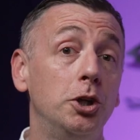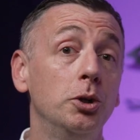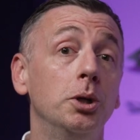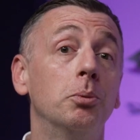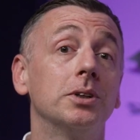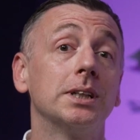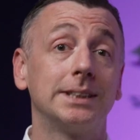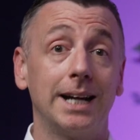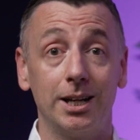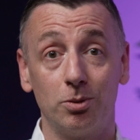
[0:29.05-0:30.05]
Do you
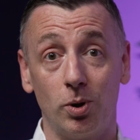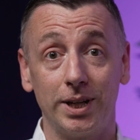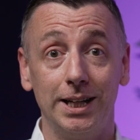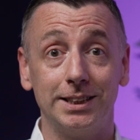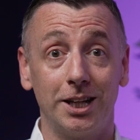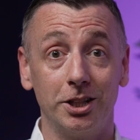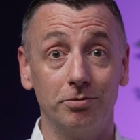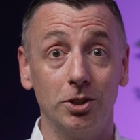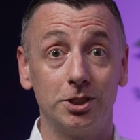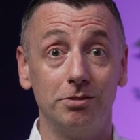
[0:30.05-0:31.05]
understand what it is that
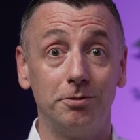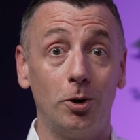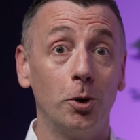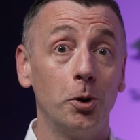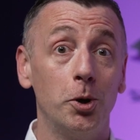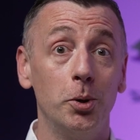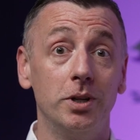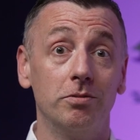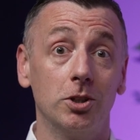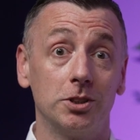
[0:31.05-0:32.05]
you're voting for, who
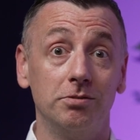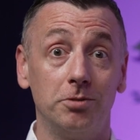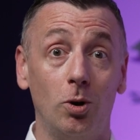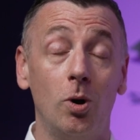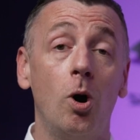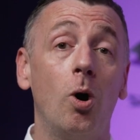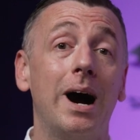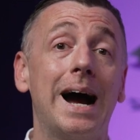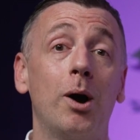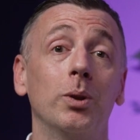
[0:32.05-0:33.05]
you're voting for,
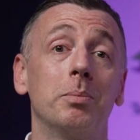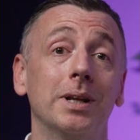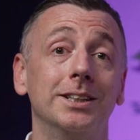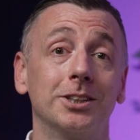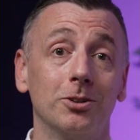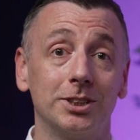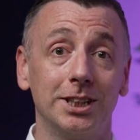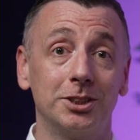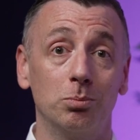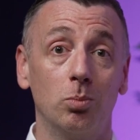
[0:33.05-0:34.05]
or how the political
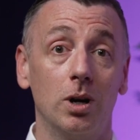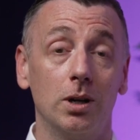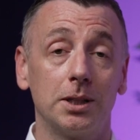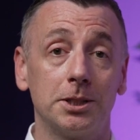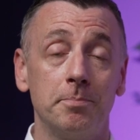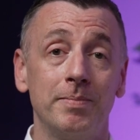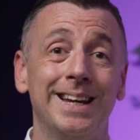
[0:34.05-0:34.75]
system works?